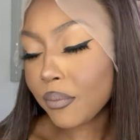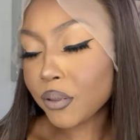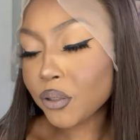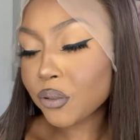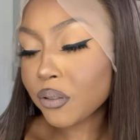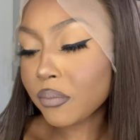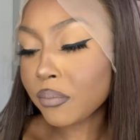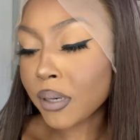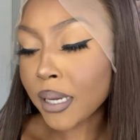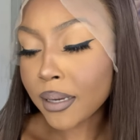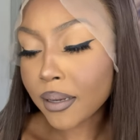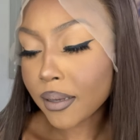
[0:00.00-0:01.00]
I've been doing
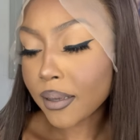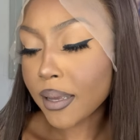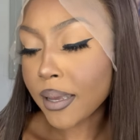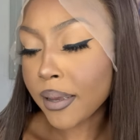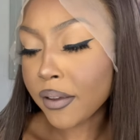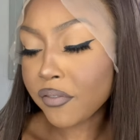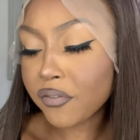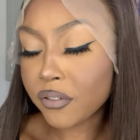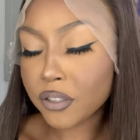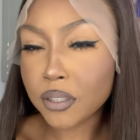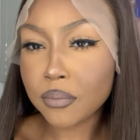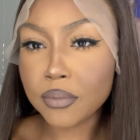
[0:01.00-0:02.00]
black hair for
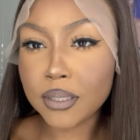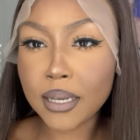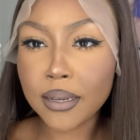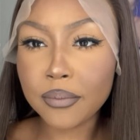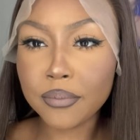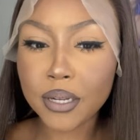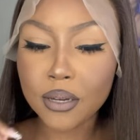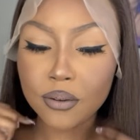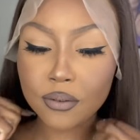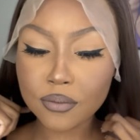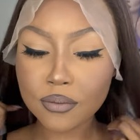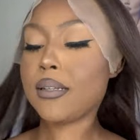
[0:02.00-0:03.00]
some time now,